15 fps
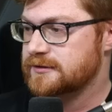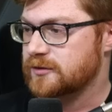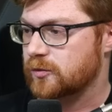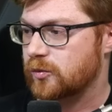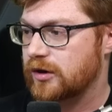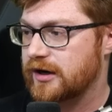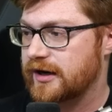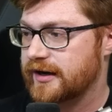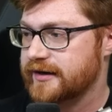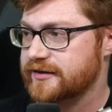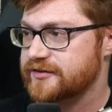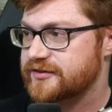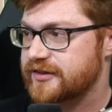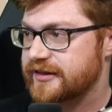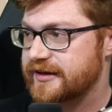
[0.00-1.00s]
What
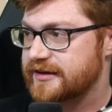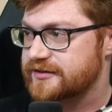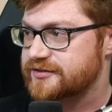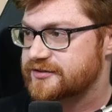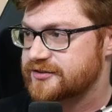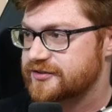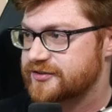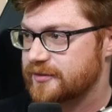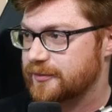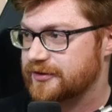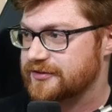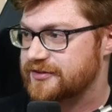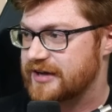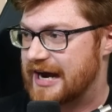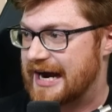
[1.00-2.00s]
is this? Just
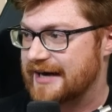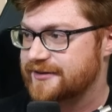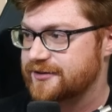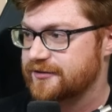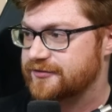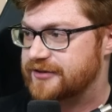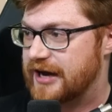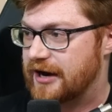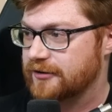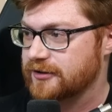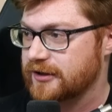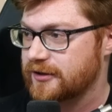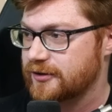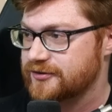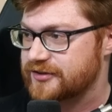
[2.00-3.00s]
someone's active
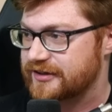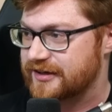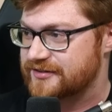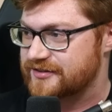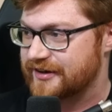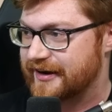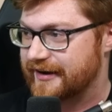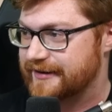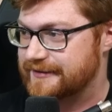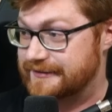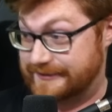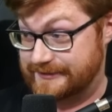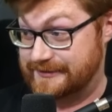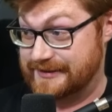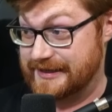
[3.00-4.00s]
downloads? I guess they had
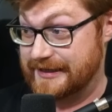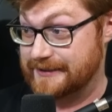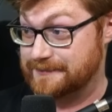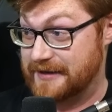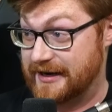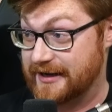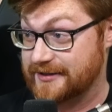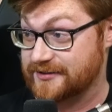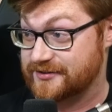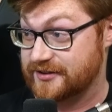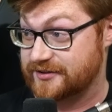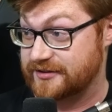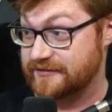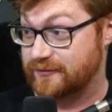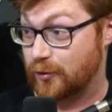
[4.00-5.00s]

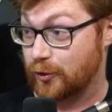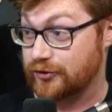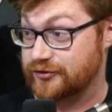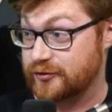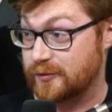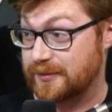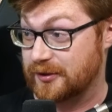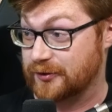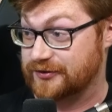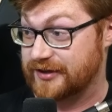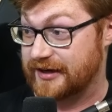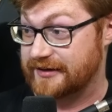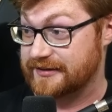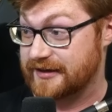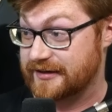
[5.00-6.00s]
idman64 2 build
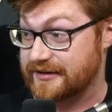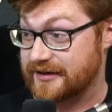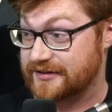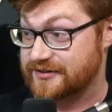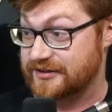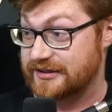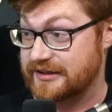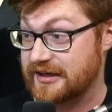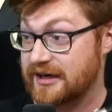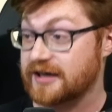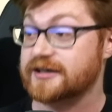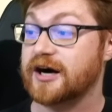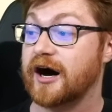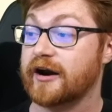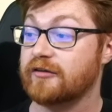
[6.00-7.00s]
10.exe,
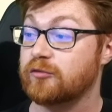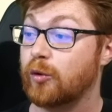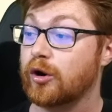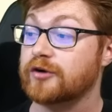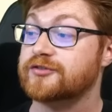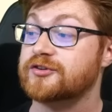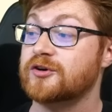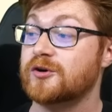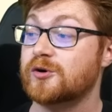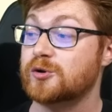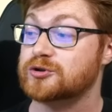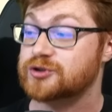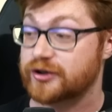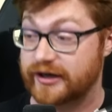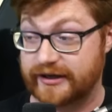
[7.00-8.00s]
God of War 2
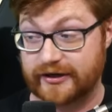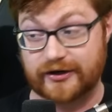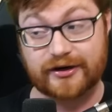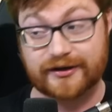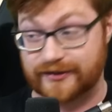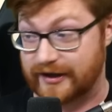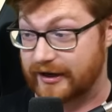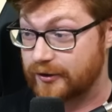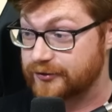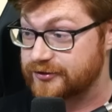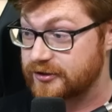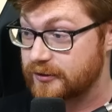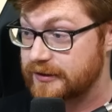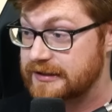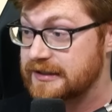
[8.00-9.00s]
trainer, that'll
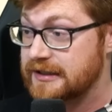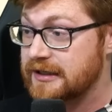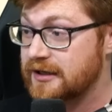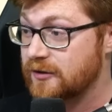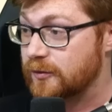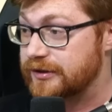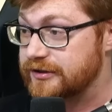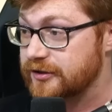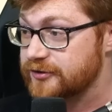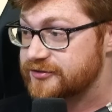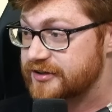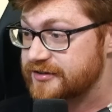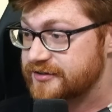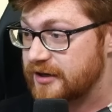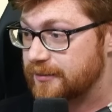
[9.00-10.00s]
do it. Windows
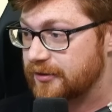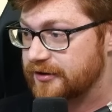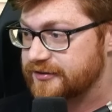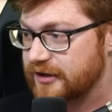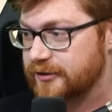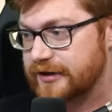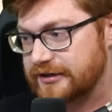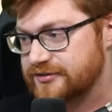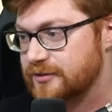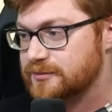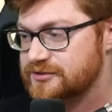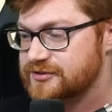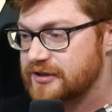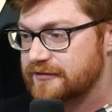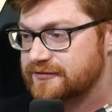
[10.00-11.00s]
desktop runs. Okay, some
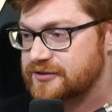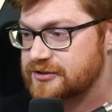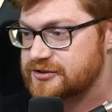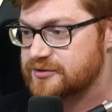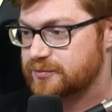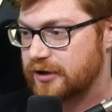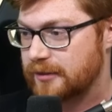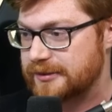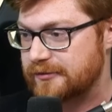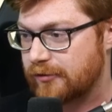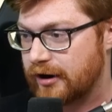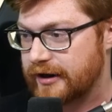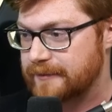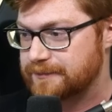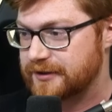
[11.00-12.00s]
stuff to just probably run
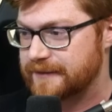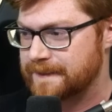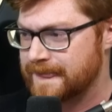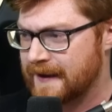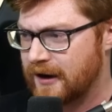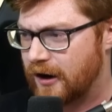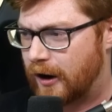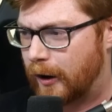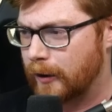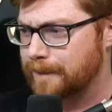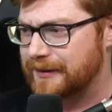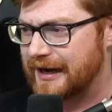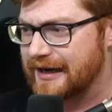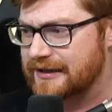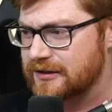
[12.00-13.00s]
it, but
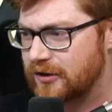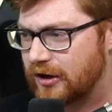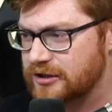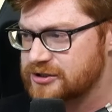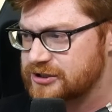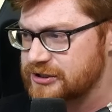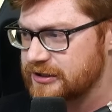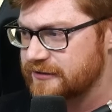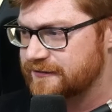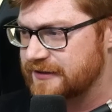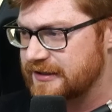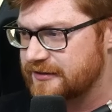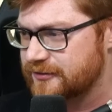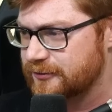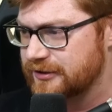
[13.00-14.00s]
RPAC launcher
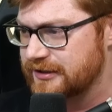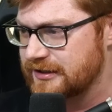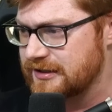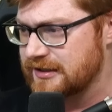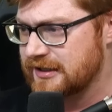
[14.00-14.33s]
v3?